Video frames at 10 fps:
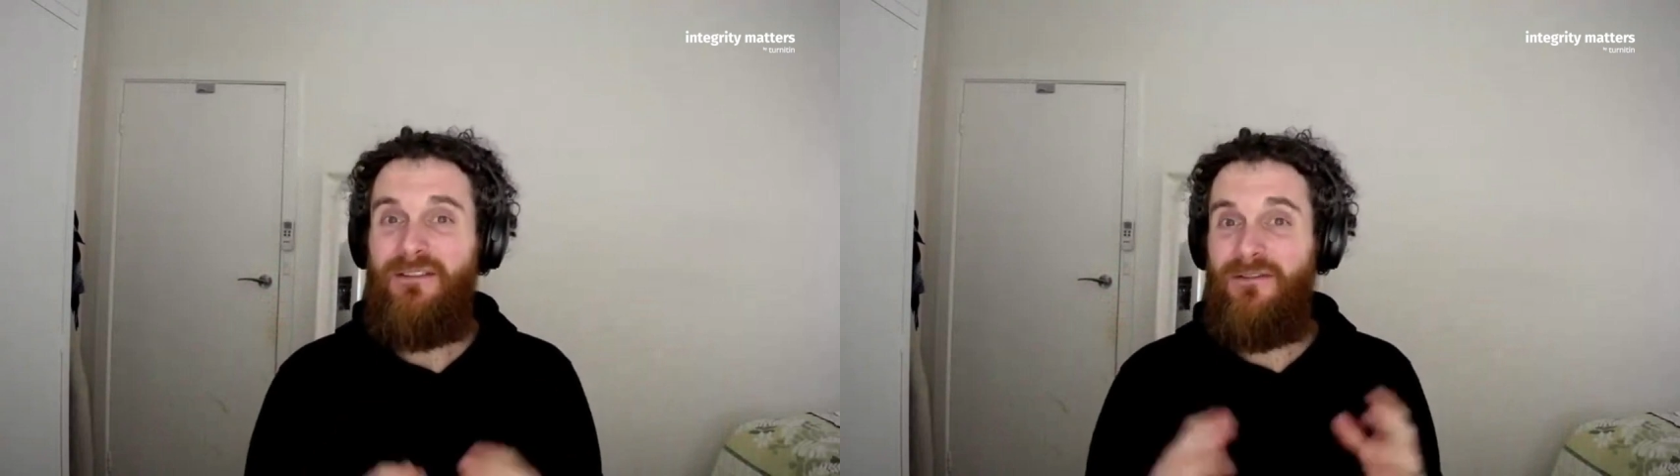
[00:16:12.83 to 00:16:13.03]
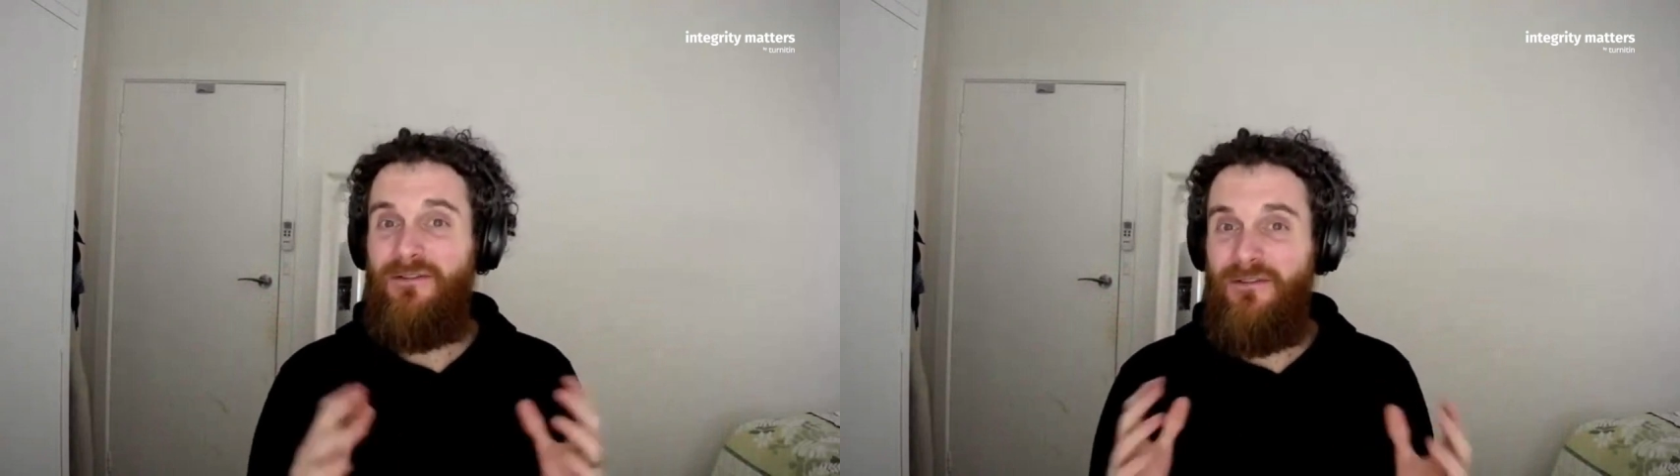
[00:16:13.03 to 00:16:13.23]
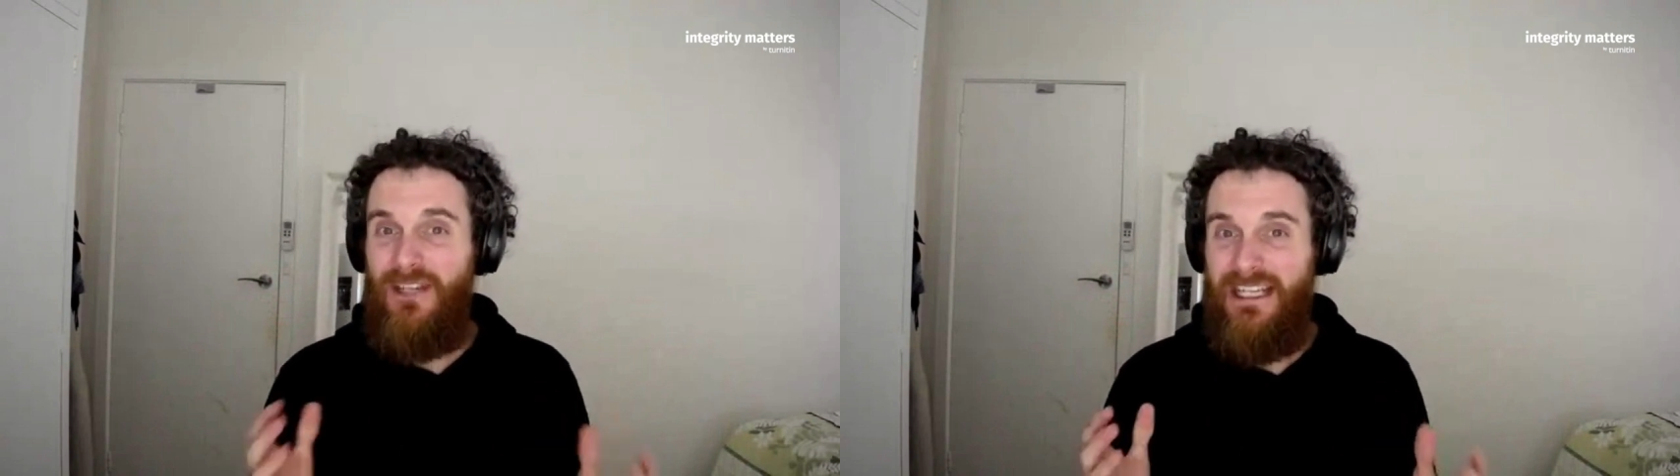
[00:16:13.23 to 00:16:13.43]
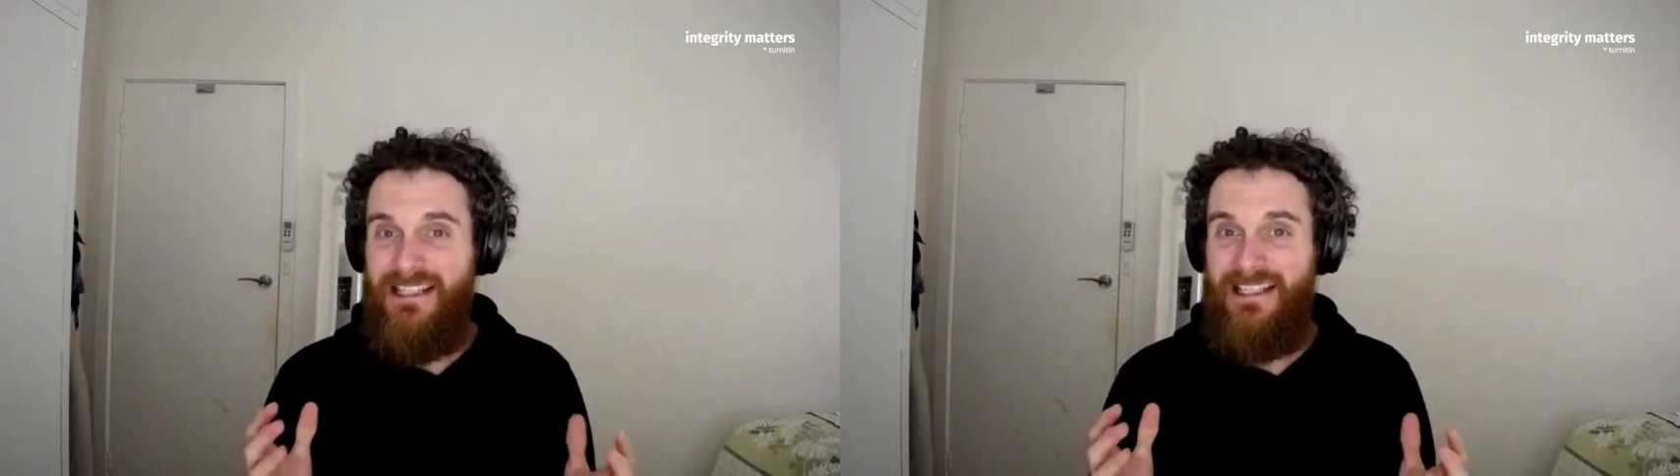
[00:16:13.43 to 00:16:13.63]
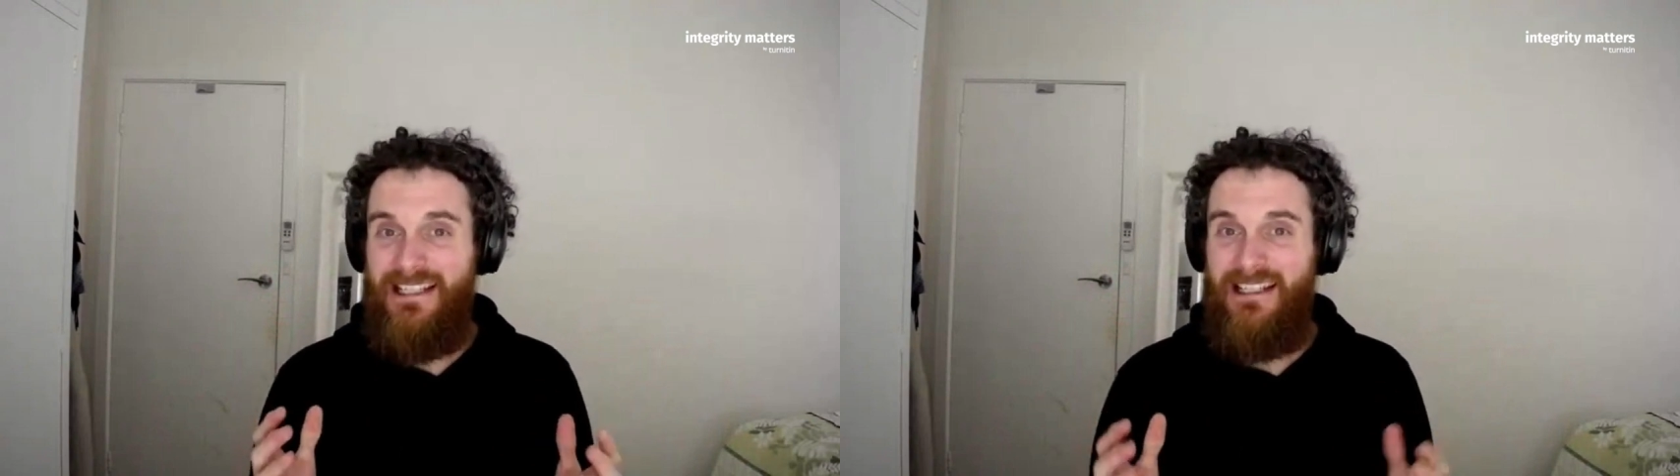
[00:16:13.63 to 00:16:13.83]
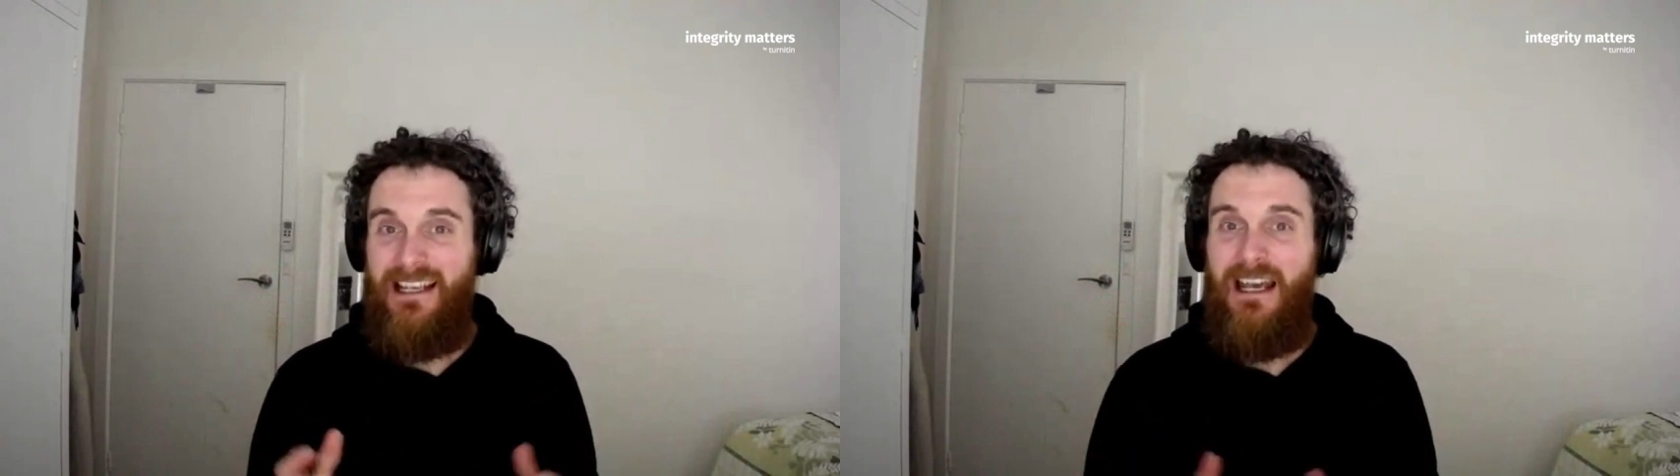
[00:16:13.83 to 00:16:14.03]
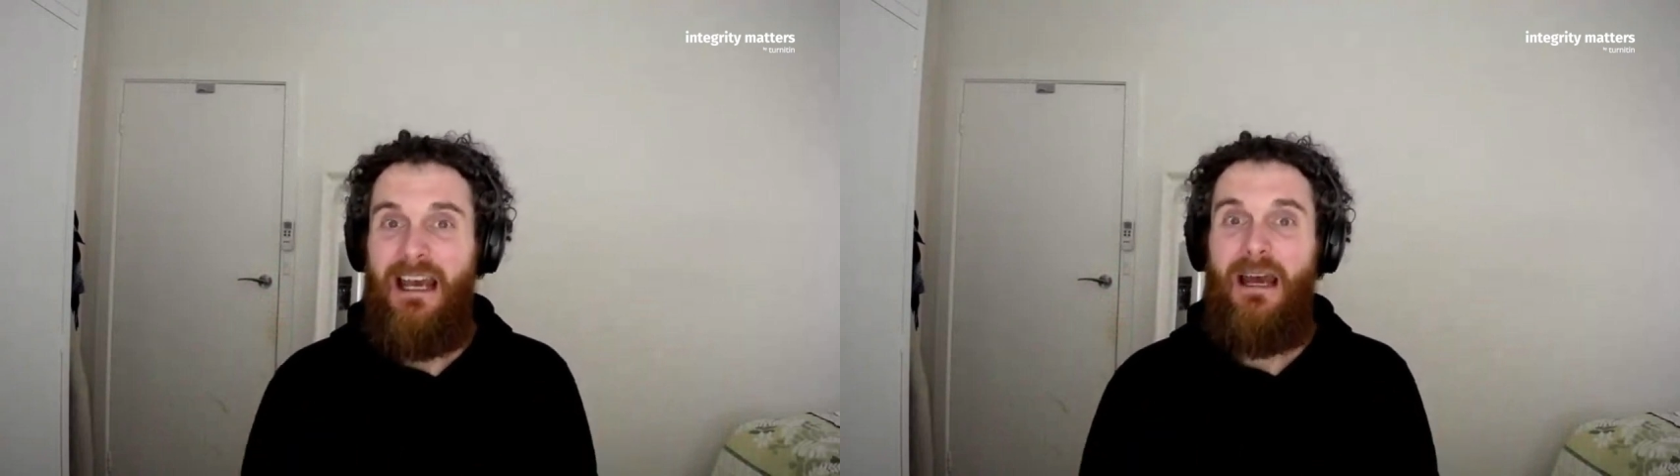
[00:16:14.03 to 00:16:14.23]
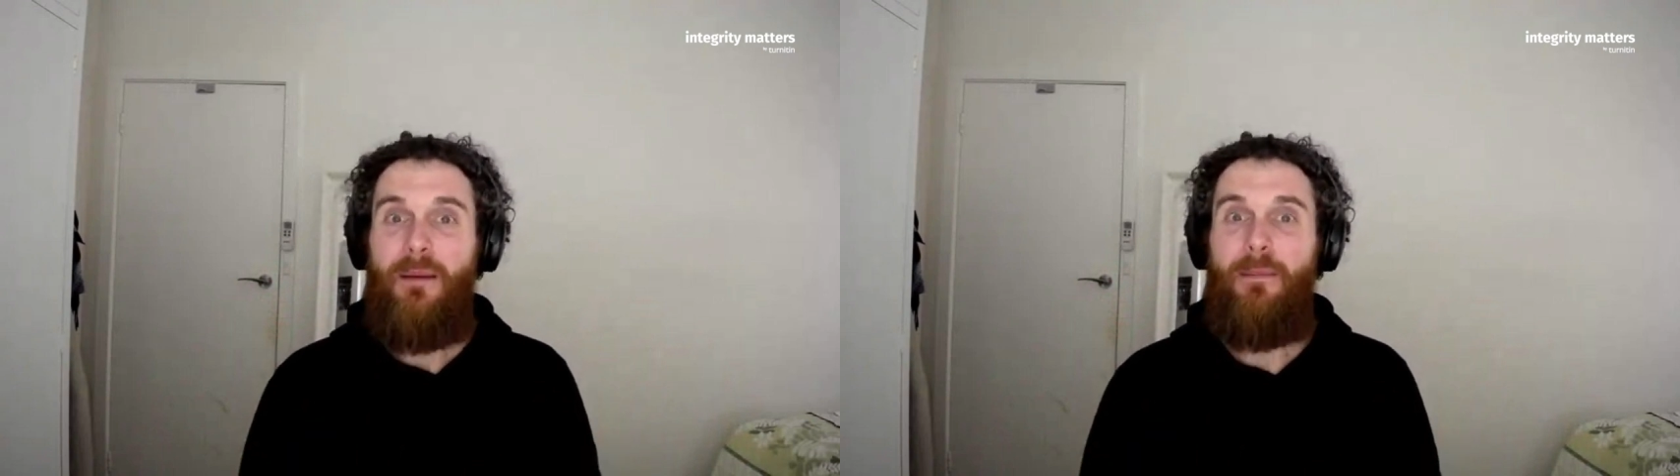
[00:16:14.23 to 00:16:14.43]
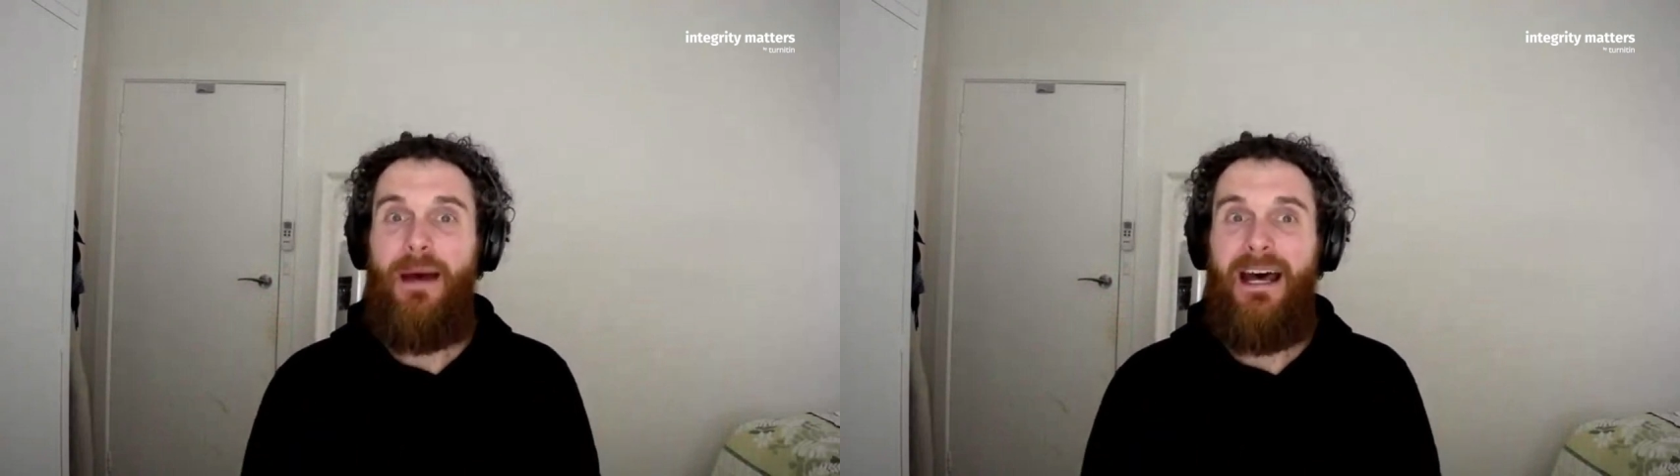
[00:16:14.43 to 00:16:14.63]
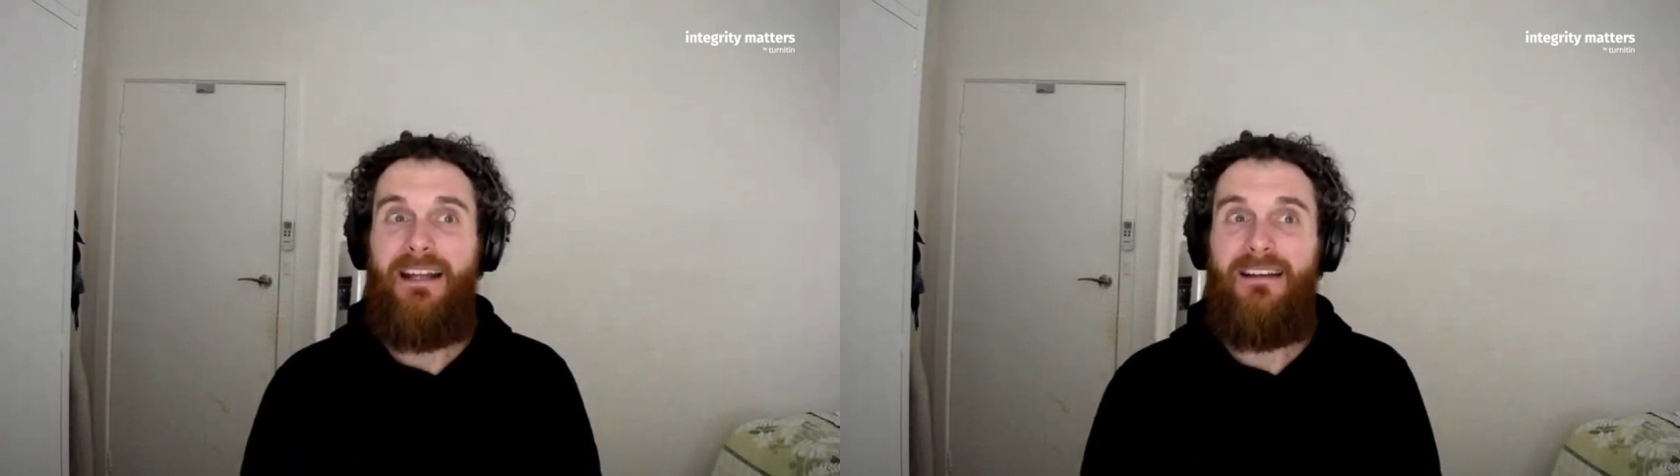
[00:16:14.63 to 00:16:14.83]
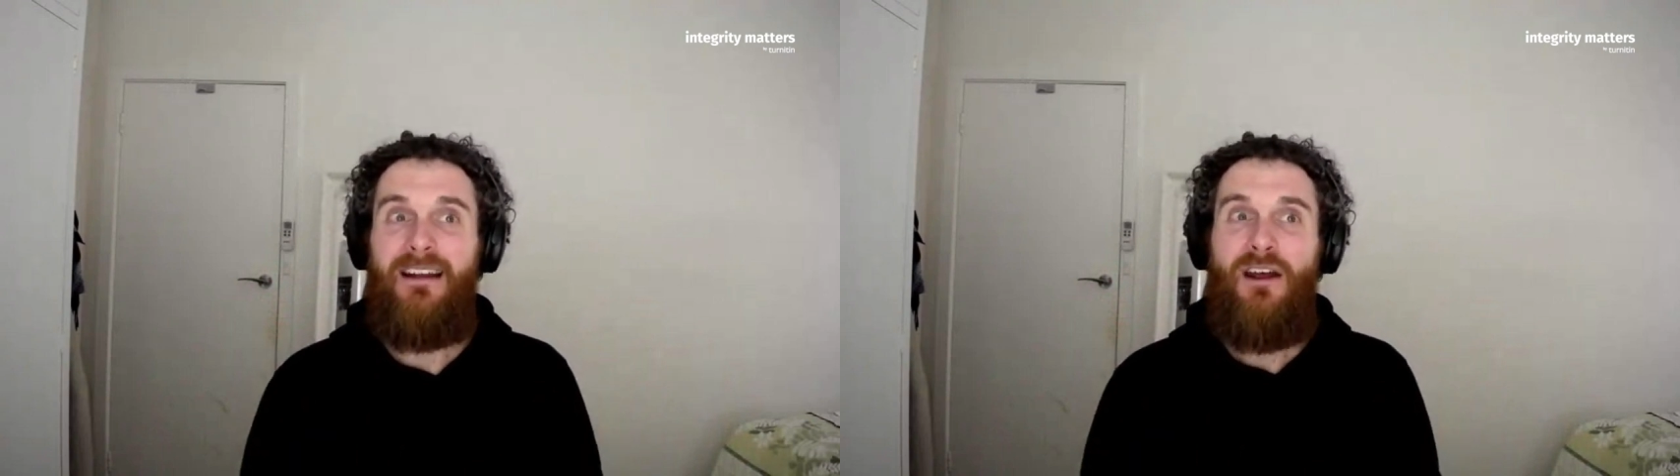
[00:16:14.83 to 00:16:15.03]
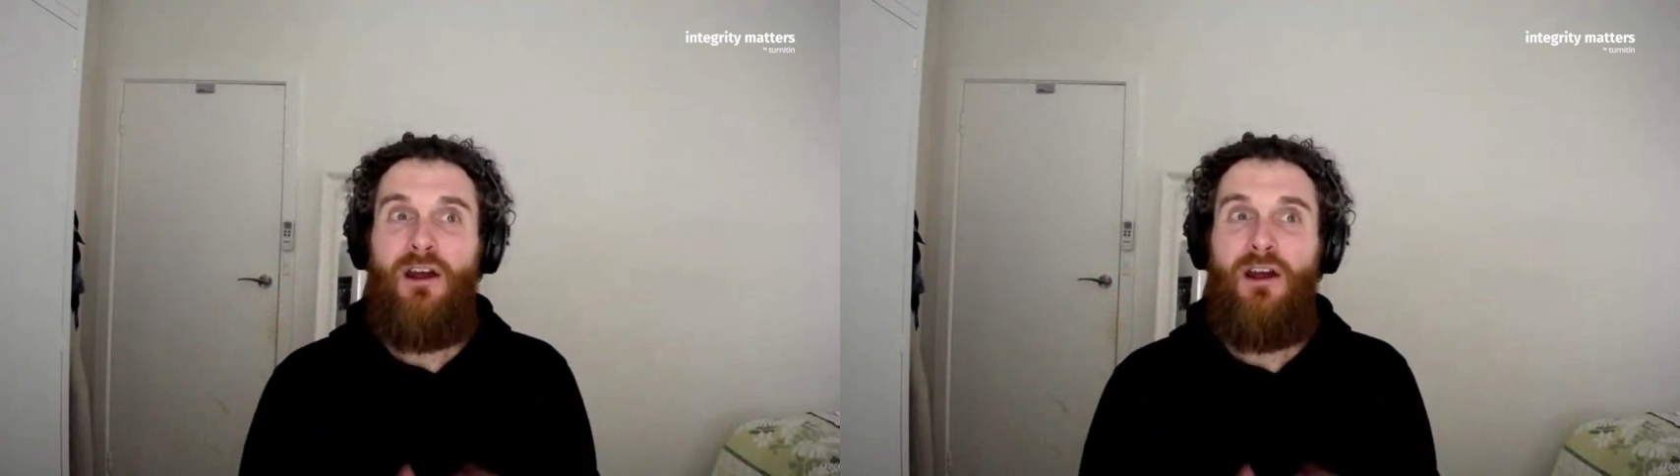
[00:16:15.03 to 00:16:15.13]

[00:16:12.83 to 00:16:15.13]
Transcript: fix it, but